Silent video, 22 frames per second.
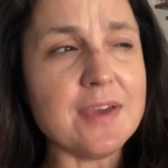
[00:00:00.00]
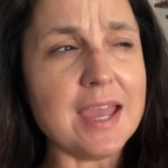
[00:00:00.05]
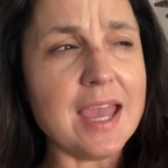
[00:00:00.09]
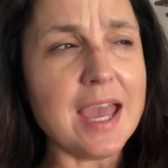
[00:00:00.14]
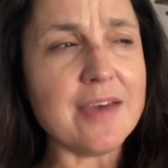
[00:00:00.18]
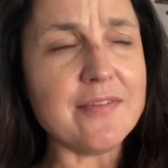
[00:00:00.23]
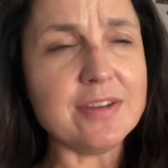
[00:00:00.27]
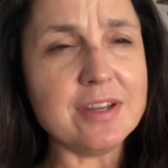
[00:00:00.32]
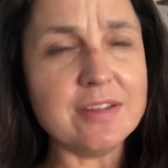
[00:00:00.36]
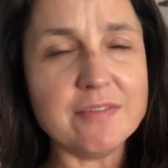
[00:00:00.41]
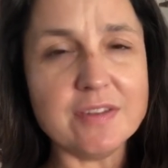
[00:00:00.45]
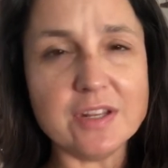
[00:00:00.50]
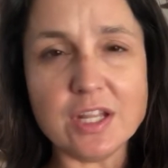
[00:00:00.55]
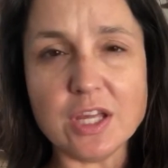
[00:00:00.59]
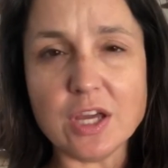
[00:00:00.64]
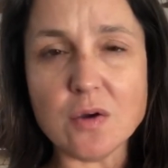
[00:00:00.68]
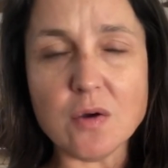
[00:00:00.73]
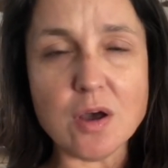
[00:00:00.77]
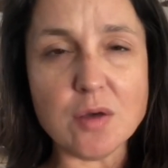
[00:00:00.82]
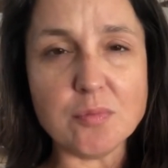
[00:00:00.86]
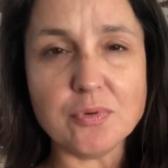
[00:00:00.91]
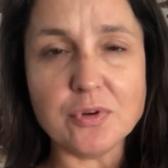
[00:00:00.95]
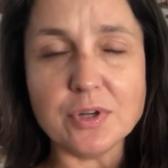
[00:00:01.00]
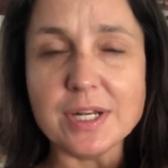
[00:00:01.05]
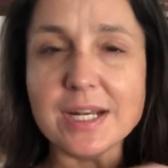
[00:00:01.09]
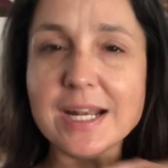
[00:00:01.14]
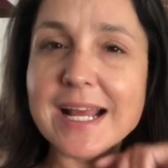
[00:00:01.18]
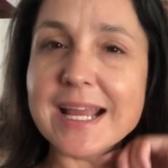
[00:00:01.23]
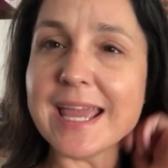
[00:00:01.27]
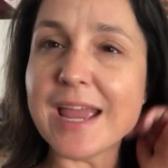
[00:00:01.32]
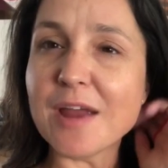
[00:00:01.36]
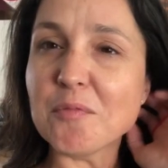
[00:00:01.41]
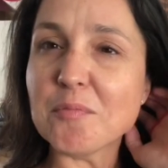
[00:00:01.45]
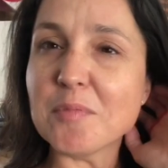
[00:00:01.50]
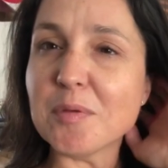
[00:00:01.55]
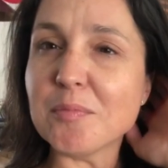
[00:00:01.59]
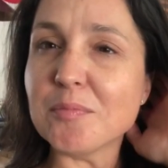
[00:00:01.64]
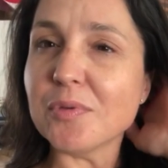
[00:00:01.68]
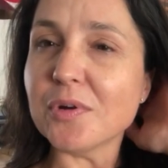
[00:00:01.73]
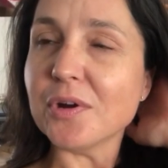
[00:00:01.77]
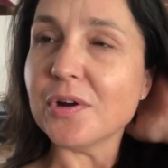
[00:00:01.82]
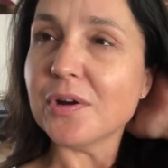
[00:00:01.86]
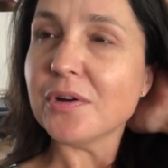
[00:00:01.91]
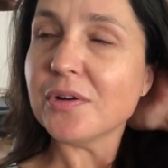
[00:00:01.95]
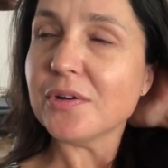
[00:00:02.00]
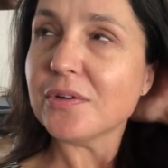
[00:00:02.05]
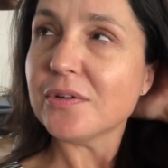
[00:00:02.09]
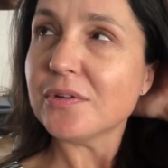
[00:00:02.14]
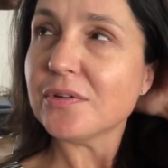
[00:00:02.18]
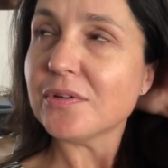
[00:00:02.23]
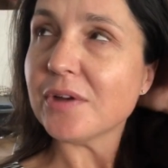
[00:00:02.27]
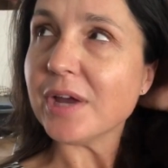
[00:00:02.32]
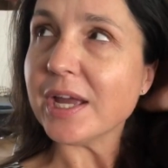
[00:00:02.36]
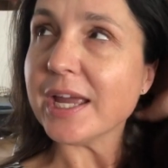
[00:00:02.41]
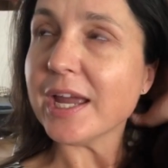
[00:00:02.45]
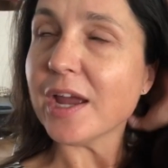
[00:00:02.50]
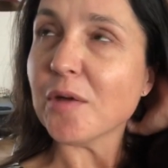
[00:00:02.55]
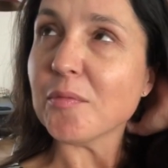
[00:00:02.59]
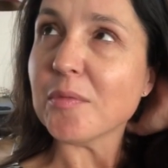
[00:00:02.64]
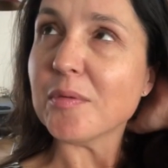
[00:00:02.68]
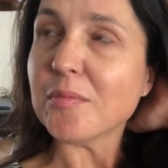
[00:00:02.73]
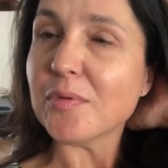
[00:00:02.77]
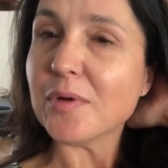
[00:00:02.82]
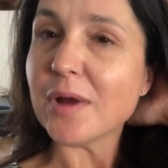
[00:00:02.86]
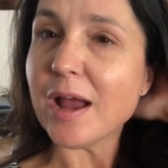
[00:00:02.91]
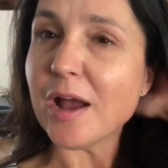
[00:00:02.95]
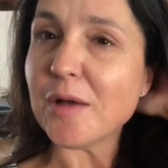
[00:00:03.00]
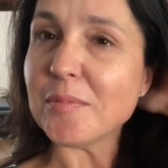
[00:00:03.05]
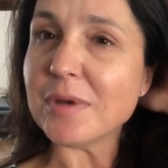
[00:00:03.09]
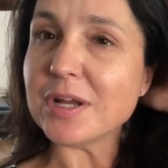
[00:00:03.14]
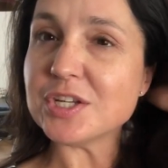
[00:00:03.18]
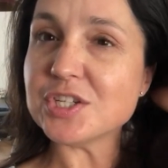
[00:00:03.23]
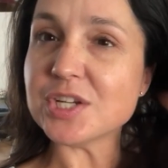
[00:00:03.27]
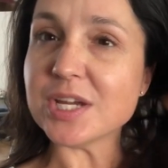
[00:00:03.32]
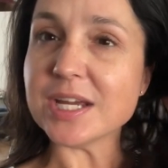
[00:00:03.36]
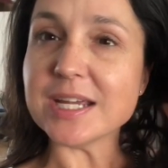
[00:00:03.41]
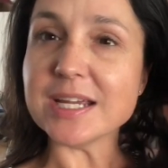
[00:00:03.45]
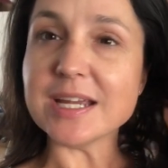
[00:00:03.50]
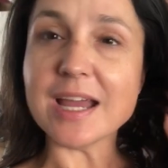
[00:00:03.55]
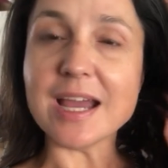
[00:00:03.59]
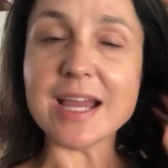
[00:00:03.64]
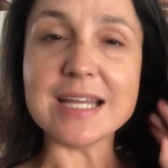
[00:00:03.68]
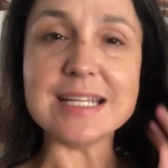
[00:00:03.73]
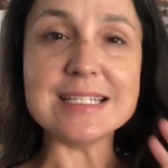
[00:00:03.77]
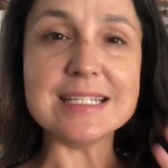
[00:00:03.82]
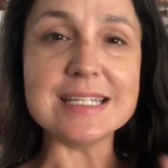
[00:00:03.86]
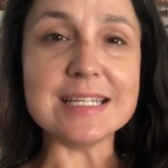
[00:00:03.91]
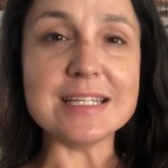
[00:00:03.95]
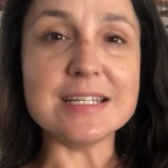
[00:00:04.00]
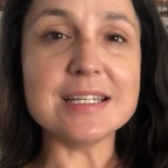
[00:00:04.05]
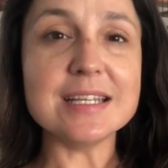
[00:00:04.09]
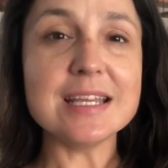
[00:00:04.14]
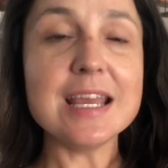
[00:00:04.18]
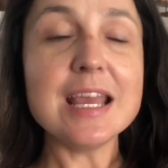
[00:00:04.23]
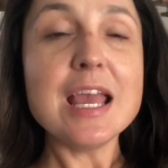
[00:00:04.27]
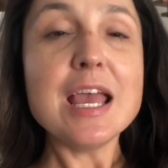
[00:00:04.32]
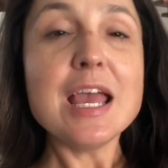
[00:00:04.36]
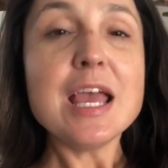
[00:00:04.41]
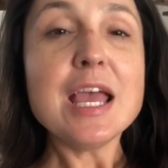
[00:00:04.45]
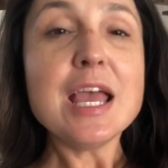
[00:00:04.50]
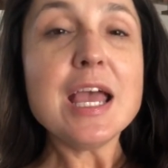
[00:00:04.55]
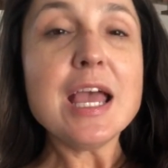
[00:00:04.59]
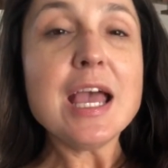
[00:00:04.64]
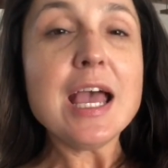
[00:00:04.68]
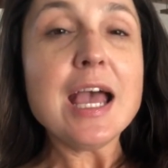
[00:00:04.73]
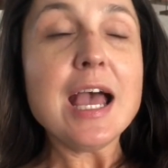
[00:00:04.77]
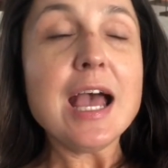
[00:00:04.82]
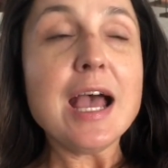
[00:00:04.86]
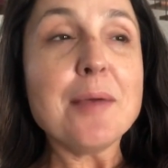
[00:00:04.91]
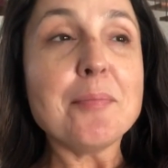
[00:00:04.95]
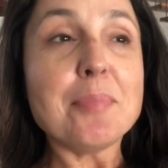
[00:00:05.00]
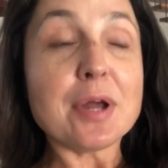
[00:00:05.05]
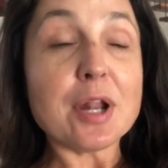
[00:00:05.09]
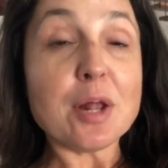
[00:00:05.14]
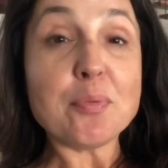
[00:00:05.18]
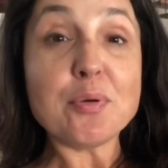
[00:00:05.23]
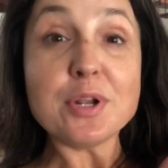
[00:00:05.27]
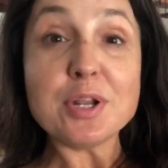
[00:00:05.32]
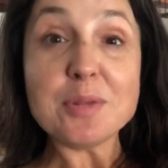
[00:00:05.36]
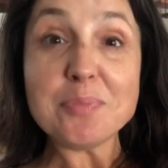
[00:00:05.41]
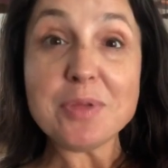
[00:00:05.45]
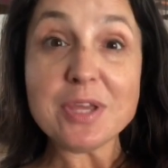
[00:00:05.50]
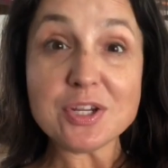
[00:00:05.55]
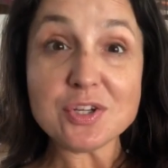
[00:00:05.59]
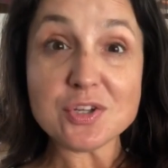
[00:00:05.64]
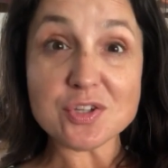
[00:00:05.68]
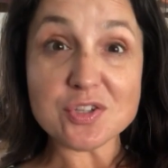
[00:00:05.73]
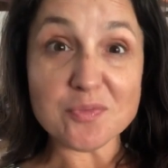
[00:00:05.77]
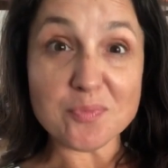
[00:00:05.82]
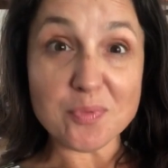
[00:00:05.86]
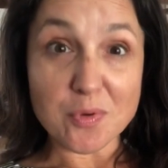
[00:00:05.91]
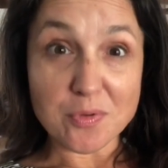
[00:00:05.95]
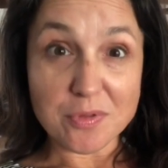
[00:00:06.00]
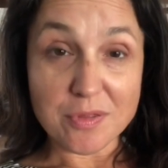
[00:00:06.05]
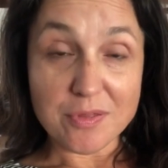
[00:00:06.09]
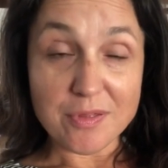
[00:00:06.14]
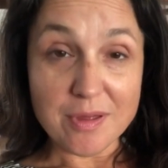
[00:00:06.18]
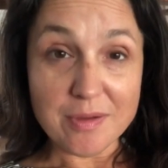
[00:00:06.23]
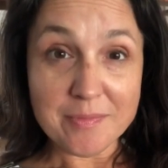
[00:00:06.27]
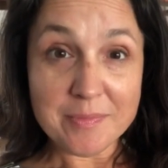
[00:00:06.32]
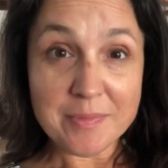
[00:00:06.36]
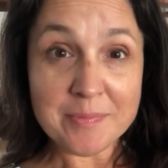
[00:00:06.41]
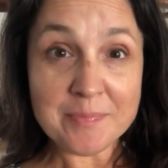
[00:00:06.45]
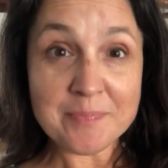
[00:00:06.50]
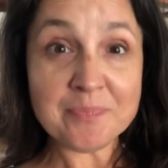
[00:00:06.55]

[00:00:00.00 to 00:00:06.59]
have any video, I'll put it. I can't remember how much I did. But I'll put in pictures of both of them.